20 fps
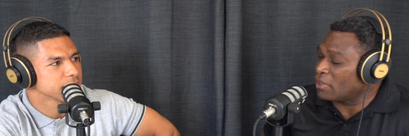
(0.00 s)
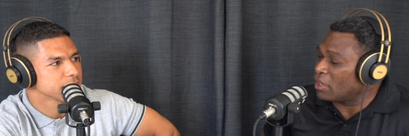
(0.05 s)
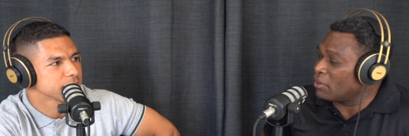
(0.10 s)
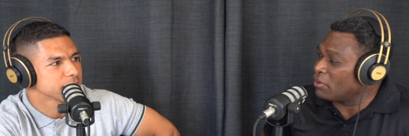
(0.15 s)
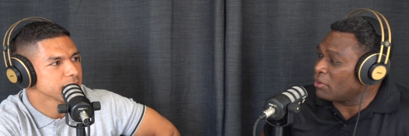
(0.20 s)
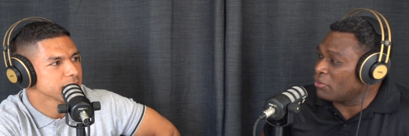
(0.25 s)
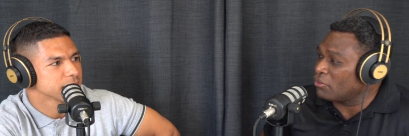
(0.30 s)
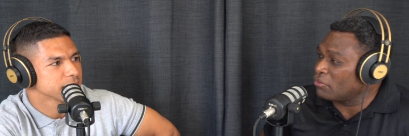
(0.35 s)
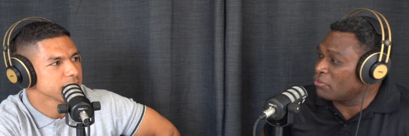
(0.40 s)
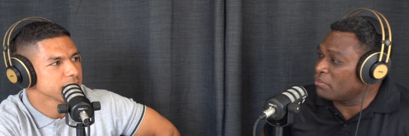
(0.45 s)

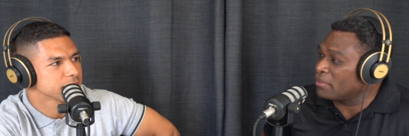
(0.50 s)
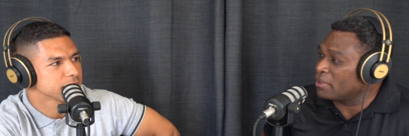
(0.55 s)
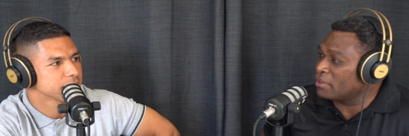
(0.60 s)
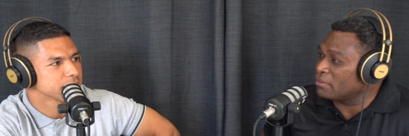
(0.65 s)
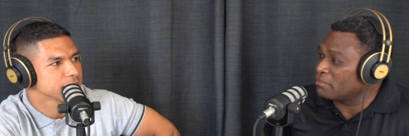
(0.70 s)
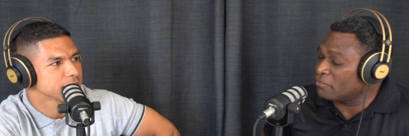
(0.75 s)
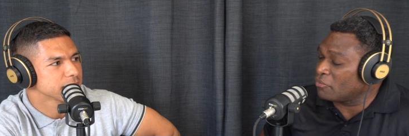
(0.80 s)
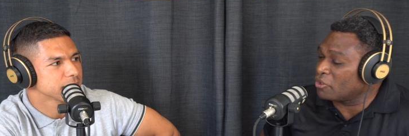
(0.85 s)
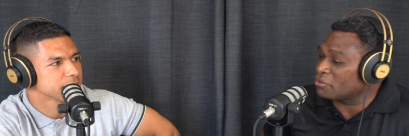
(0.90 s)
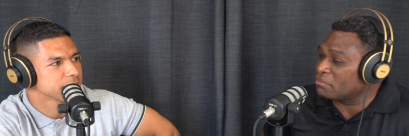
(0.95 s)
Speaker 1: our old
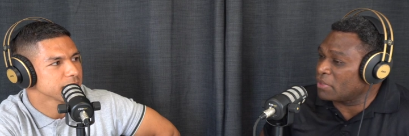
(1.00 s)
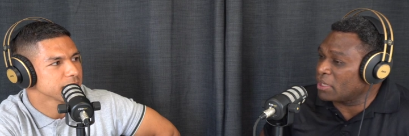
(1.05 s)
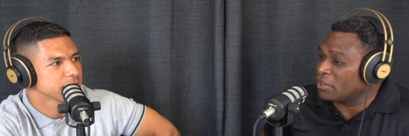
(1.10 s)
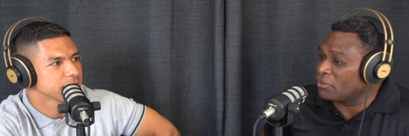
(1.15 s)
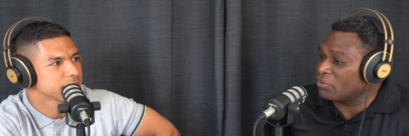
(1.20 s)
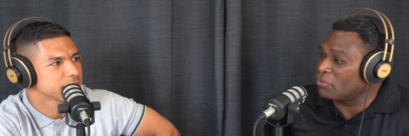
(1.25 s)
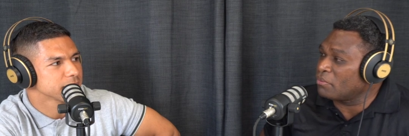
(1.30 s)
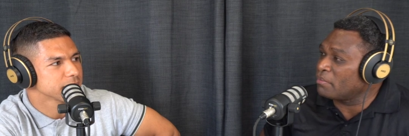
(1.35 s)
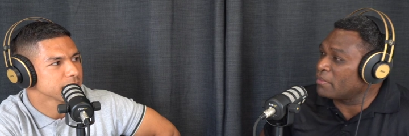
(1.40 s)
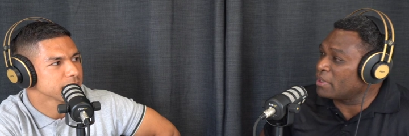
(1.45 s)
man, what my
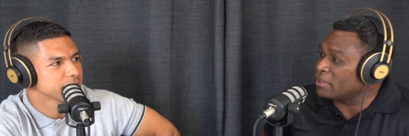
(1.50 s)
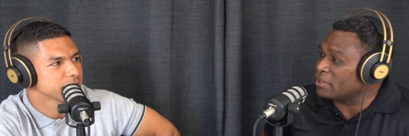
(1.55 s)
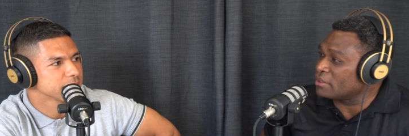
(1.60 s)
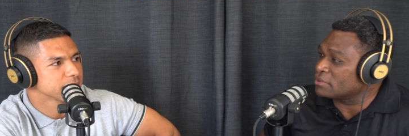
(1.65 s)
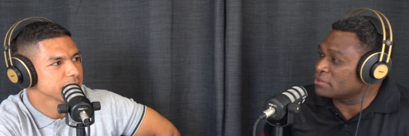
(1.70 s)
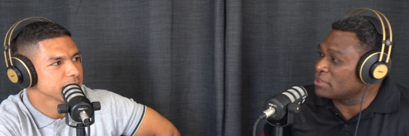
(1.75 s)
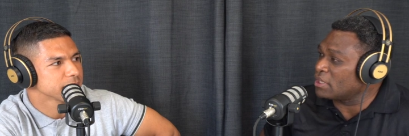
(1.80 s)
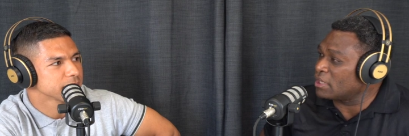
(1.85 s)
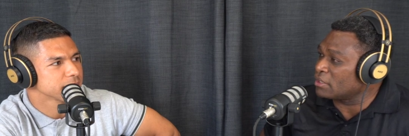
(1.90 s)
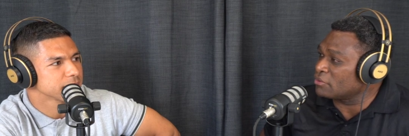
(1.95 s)
old man
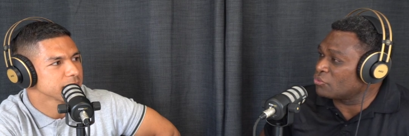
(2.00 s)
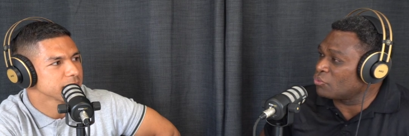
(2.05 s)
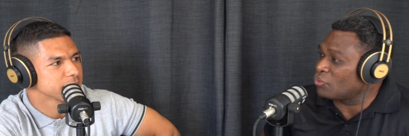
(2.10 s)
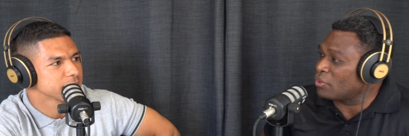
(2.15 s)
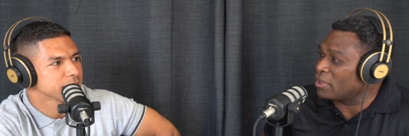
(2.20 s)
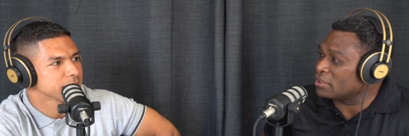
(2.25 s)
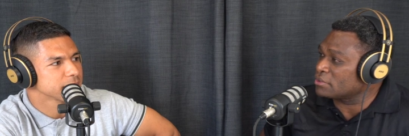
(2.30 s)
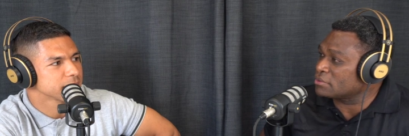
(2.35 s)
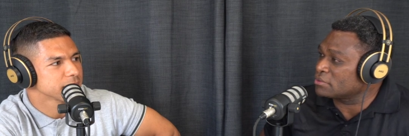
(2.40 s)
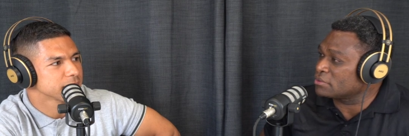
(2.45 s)
has done to
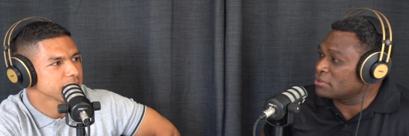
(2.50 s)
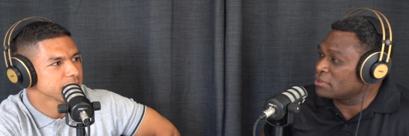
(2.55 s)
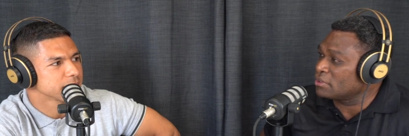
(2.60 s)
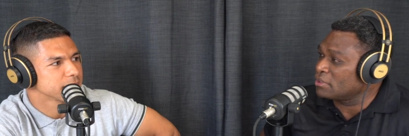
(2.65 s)
us.